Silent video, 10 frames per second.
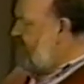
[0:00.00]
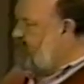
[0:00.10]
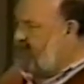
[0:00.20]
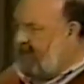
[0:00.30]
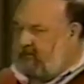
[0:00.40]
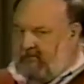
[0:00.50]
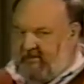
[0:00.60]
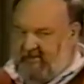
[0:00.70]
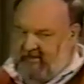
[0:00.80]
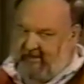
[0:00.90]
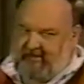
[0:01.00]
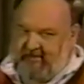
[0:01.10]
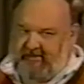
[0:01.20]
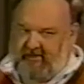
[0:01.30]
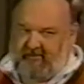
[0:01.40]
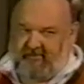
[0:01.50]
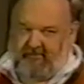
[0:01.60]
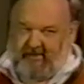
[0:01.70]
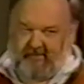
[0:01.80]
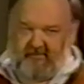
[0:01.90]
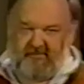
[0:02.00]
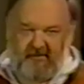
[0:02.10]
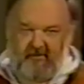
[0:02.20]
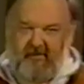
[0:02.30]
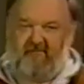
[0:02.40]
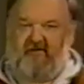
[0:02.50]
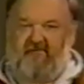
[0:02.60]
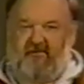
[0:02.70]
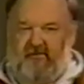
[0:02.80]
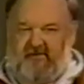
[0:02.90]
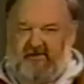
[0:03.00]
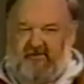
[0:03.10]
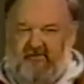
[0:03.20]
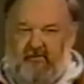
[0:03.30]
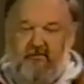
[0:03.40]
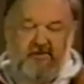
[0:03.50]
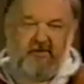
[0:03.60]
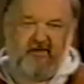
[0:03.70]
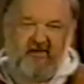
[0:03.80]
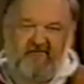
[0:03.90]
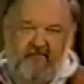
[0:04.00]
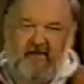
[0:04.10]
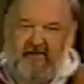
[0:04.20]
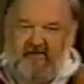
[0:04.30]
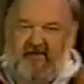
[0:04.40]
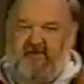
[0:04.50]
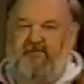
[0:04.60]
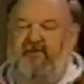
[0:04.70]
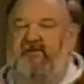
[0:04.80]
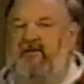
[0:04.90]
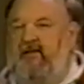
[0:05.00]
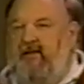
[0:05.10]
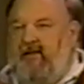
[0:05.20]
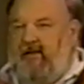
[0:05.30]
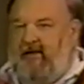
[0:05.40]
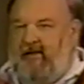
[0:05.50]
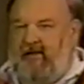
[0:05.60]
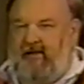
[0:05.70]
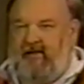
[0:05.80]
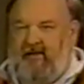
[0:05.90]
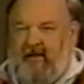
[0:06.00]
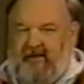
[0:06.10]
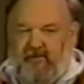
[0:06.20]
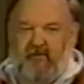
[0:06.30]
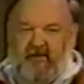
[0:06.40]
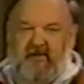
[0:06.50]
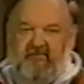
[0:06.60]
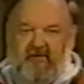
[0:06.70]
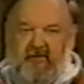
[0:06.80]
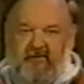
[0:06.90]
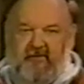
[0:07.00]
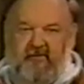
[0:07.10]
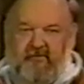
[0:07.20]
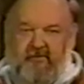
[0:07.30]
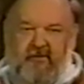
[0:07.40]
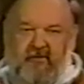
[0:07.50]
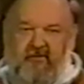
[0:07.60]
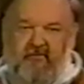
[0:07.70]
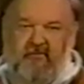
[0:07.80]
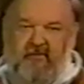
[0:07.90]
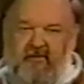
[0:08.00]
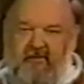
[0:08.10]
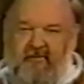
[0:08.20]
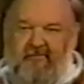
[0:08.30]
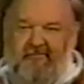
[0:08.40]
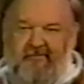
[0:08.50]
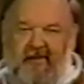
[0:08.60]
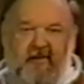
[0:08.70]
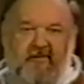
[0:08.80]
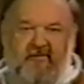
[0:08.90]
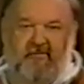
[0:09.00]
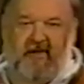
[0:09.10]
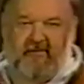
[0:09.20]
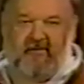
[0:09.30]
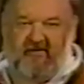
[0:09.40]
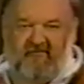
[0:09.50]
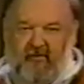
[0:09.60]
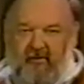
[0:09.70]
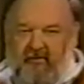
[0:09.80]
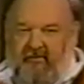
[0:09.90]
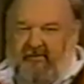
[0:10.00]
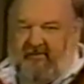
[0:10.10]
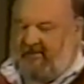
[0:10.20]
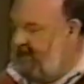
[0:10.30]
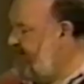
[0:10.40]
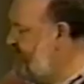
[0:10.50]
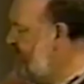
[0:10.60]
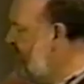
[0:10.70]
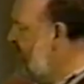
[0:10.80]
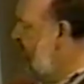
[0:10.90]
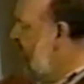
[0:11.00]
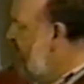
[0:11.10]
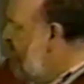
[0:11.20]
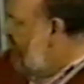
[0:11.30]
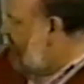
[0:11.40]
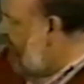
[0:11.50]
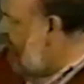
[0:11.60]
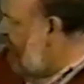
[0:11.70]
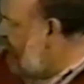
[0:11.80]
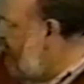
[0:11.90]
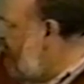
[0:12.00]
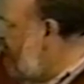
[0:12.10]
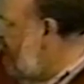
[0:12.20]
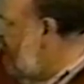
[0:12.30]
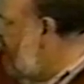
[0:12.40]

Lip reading: Without going into a lot of details about the theory of airfoil sections and so on, which you can get from a lot of textbooks, I do want to cover a couple of critical elements about an airfoil design. For any airfoil